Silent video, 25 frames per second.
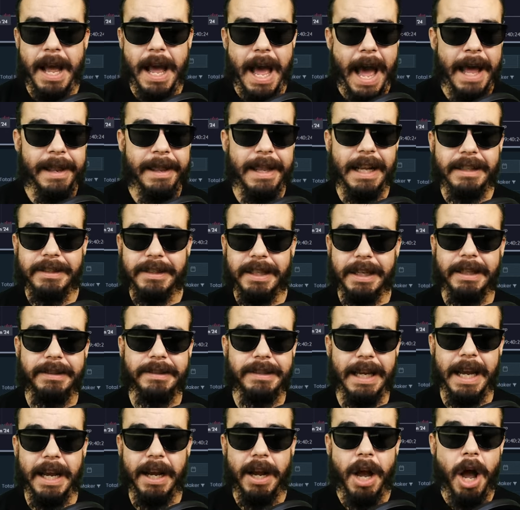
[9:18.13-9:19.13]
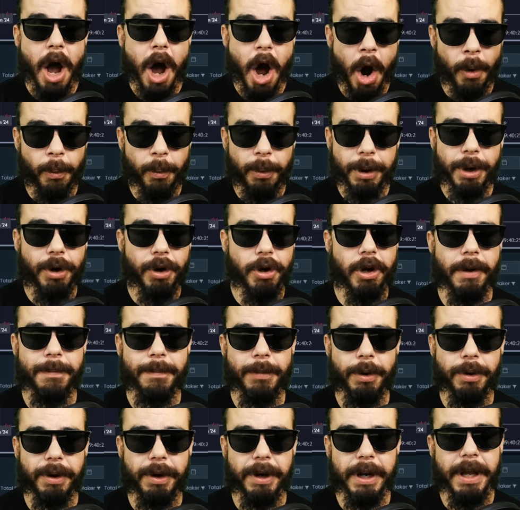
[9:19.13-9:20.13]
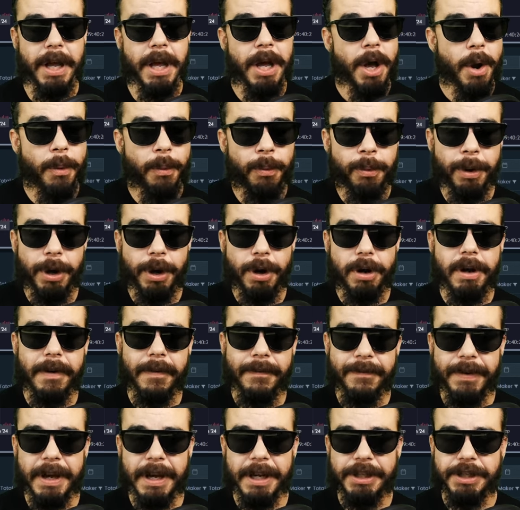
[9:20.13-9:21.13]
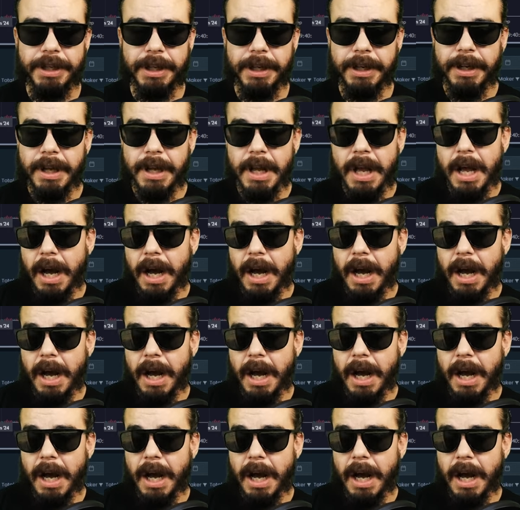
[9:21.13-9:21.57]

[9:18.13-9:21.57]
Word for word: And that's going to take a real community, real conviction,